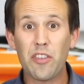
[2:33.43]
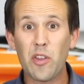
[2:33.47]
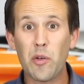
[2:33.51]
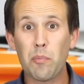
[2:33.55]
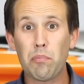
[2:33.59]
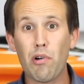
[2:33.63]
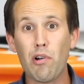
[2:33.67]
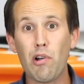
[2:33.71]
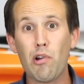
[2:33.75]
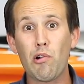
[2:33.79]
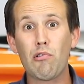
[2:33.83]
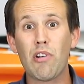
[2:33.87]
of the
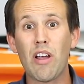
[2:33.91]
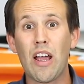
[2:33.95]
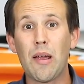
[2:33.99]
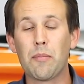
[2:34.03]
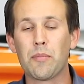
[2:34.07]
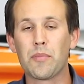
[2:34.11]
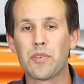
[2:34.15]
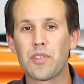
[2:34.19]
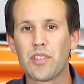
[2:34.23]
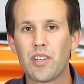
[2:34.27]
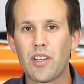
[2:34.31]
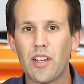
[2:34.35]

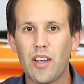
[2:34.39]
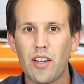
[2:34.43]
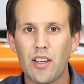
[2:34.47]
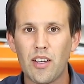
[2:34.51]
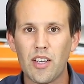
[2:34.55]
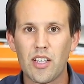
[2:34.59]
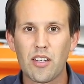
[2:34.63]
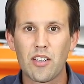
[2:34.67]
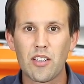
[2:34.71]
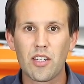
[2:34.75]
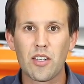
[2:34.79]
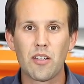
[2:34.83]
programs.
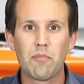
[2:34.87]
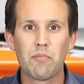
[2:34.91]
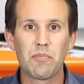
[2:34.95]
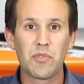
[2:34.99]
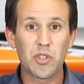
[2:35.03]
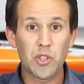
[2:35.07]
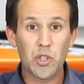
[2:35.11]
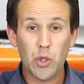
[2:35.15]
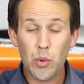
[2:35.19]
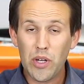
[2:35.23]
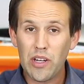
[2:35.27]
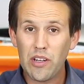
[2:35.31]

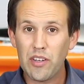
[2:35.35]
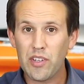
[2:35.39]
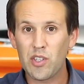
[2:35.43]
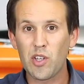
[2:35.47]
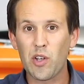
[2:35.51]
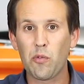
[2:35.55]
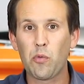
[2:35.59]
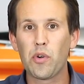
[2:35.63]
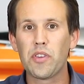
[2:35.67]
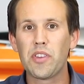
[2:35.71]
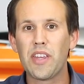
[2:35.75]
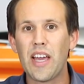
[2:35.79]
Doing
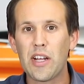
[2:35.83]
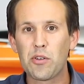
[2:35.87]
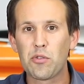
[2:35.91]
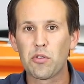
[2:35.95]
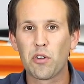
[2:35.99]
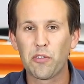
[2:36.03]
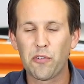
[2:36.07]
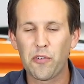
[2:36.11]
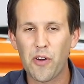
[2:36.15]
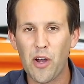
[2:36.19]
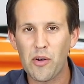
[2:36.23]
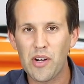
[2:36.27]
stuff with the
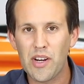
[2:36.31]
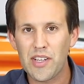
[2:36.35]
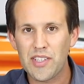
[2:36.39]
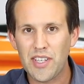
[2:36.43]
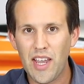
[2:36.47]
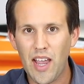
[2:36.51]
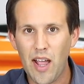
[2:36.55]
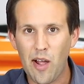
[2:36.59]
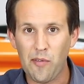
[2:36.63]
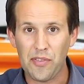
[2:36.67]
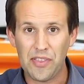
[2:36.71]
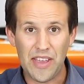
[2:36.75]
actual phone
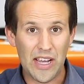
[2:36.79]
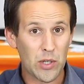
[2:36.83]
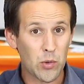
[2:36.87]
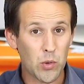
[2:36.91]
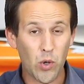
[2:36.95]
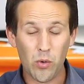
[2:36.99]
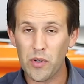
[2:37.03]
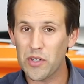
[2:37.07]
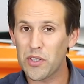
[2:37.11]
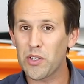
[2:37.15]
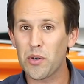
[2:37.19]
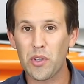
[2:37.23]
itself, that's
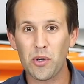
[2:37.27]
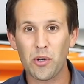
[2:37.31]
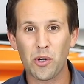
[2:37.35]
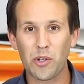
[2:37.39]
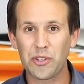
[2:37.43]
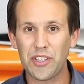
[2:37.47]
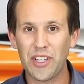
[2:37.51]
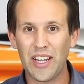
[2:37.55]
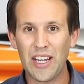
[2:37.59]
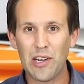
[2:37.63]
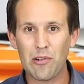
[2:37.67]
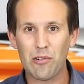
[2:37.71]
what we're doing
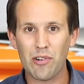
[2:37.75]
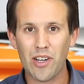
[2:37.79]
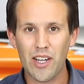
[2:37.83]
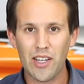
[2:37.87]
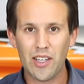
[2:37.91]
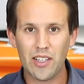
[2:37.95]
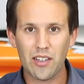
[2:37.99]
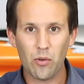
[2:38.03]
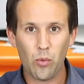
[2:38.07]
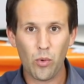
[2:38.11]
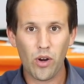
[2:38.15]
all day, right?